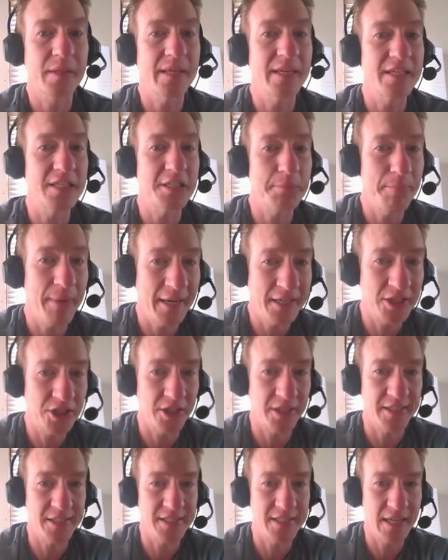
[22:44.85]

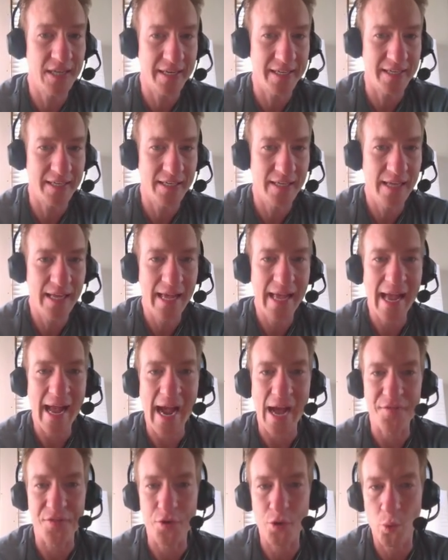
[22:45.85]
Especially studied
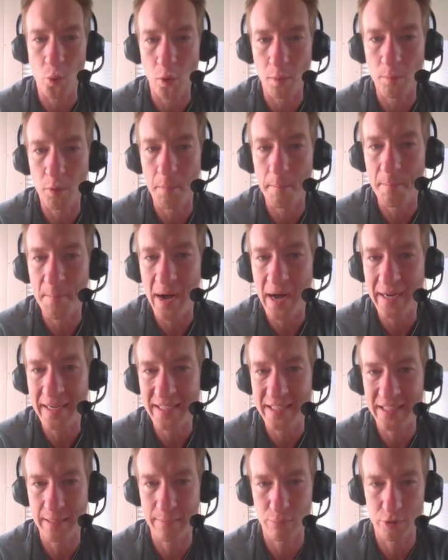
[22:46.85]
at the normal body
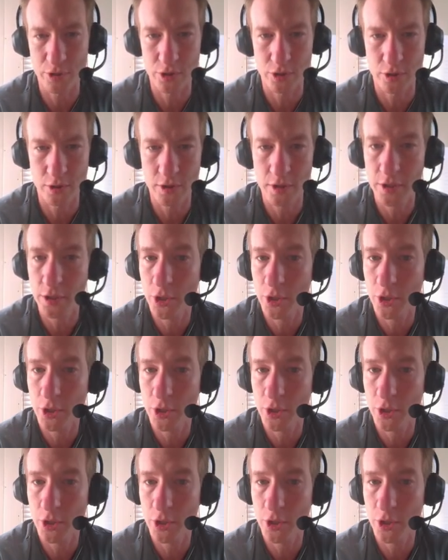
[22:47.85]
temperature,